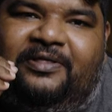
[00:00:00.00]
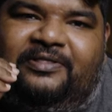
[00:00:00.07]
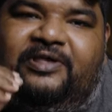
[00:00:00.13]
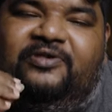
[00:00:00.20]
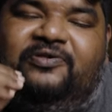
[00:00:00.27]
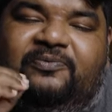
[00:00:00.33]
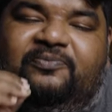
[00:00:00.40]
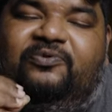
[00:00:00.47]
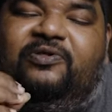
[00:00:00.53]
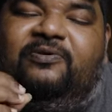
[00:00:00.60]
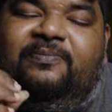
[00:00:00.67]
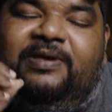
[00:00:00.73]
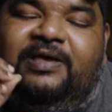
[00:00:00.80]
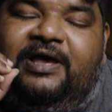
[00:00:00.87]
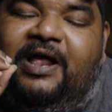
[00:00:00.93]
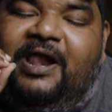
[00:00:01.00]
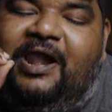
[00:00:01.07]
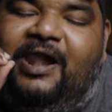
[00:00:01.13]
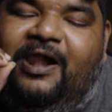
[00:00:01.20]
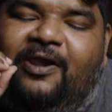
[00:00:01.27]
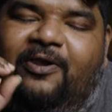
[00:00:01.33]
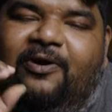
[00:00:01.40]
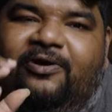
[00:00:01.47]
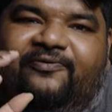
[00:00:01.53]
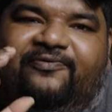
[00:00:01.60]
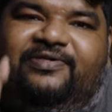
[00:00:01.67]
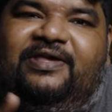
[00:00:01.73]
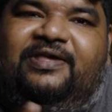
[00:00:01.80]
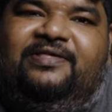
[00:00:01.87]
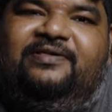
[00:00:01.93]
there seems to be a lot
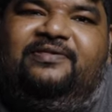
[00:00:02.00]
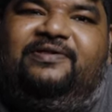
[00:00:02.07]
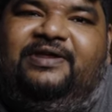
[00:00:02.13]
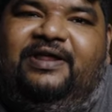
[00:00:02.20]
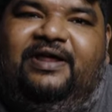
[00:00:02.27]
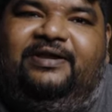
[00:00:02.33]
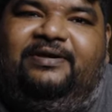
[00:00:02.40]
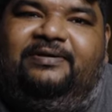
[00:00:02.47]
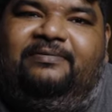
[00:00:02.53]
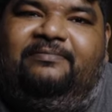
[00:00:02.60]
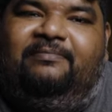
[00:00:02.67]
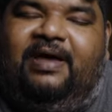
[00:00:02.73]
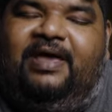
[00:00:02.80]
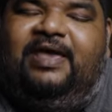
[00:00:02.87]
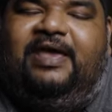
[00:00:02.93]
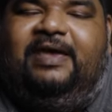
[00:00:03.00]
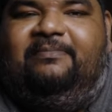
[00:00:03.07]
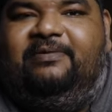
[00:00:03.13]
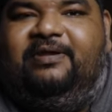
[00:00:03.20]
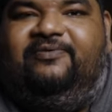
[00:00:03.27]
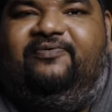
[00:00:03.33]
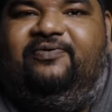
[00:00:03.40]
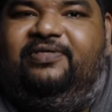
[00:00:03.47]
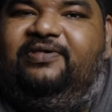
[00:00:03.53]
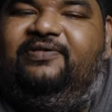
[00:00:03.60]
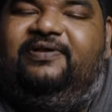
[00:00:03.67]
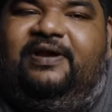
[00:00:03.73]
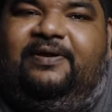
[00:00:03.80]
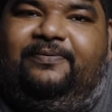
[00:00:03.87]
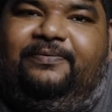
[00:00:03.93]
of changes done by AMD for
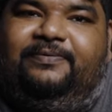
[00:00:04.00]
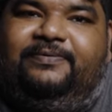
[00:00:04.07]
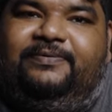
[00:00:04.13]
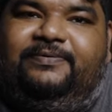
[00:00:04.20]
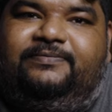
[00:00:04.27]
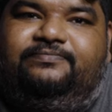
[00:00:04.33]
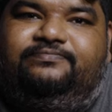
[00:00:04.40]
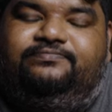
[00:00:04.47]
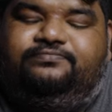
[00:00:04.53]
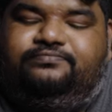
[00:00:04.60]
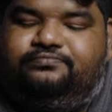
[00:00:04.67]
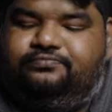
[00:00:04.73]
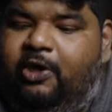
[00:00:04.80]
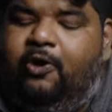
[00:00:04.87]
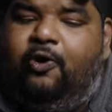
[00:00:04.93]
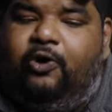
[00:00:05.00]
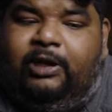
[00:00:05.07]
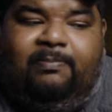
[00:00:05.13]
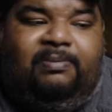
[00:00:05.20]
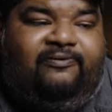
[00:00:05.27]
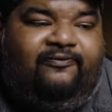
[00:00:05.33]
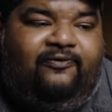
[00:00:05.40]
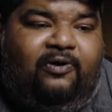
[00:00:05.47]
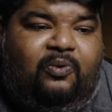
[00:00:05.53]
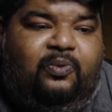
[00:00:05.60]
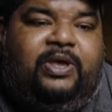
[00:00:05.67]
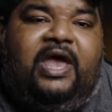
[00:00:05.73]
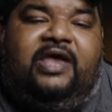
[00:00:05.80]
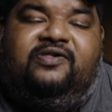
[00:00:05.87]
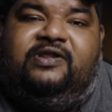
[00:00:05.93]
this round. Okay, before
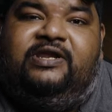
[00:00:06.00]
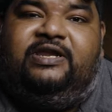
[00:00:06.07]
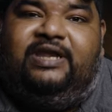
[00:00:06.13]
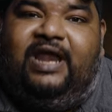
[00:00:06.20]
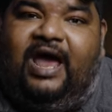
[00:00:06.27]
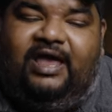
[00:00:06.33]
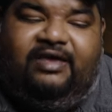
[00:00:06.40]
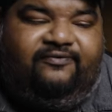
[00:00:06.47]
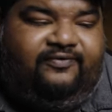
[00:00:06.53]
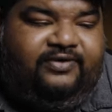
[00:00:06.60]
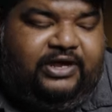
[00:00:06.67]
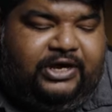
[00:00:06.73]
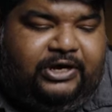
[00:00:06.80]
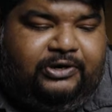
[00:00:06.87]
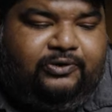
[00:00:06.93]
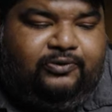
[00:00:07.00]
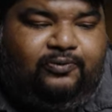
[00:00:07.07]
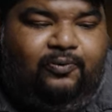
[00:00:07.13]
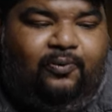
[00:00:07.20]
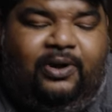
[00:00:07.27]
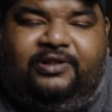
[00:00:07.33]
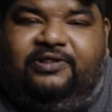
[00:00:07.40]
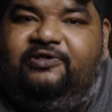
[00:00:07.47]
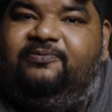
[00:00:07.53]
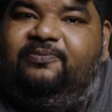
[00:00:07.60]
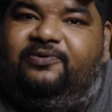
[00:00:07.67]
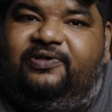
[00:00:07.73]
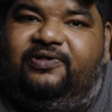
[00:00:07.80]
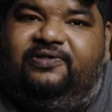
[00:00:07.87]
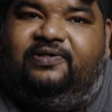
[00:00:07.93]
we actually dive into what these
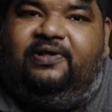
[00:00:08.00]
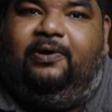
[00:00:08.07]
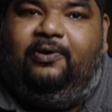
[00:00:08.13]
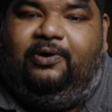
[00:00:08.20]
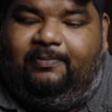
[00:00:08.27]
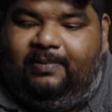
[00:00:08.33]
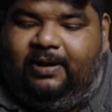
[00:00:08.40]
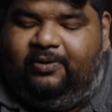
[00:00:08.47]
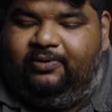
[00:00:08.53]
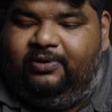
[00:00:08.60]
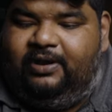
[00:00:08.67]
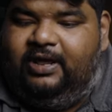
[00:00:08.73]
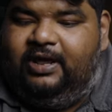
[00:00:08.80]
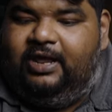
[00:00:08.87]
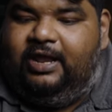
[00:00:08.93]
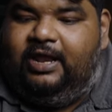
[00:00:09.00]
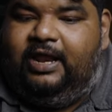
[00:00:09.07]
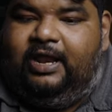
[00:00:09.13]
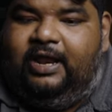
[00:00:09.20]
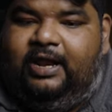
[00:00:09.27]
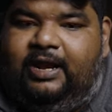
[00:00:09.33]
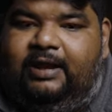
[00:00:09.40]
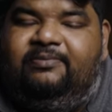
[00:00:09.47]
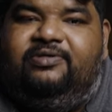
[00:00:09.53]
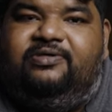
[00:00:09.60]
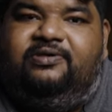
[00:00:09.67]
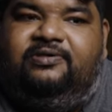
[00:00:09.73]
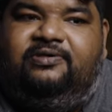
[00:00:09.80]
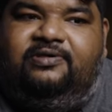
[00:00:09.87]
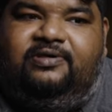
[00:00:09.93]
processors are all about, let me
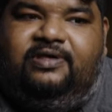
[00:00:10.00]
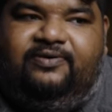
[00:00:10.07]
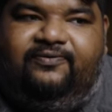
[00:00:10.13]
just